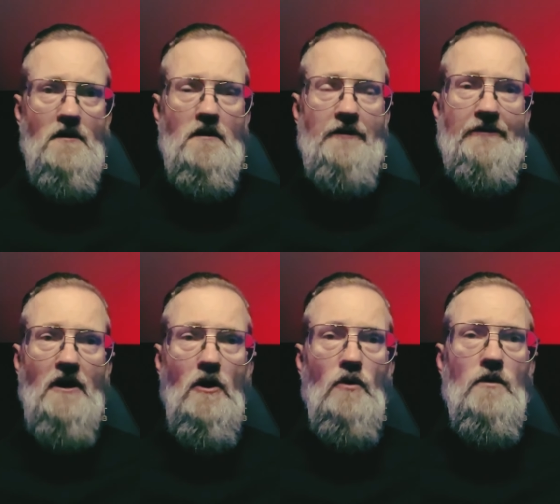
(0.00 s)

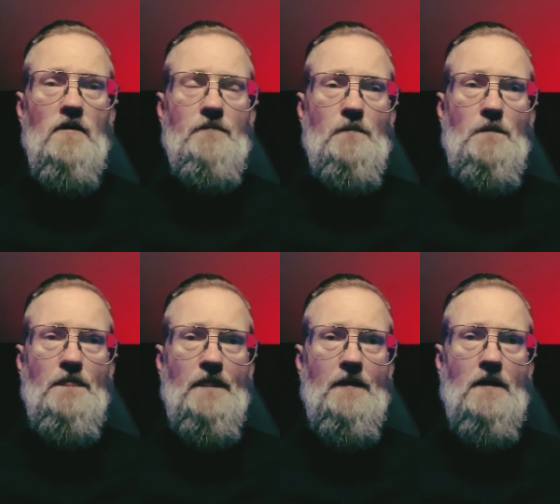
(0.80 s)
So,
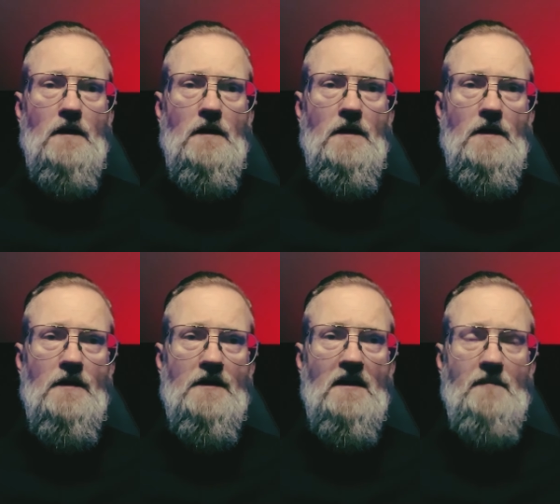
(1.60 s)

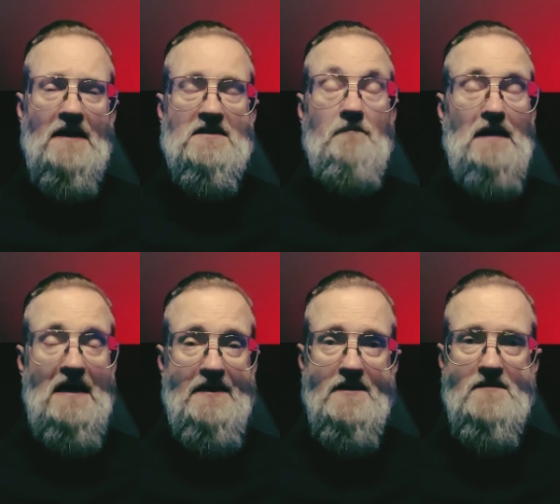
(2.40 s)
getting back to
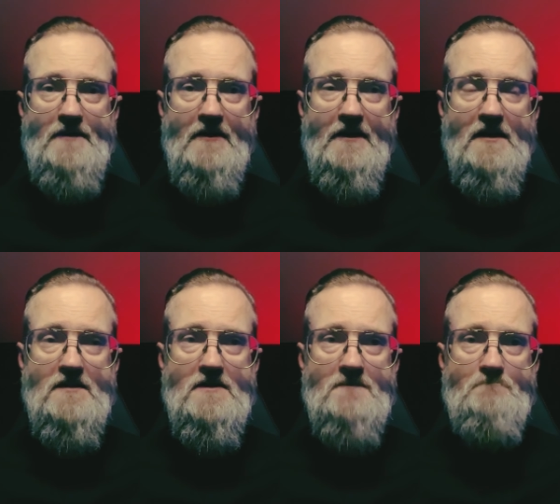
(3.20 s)
my
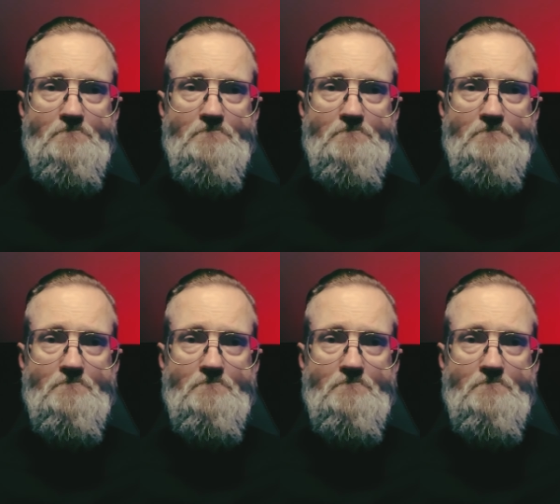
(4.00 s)
experience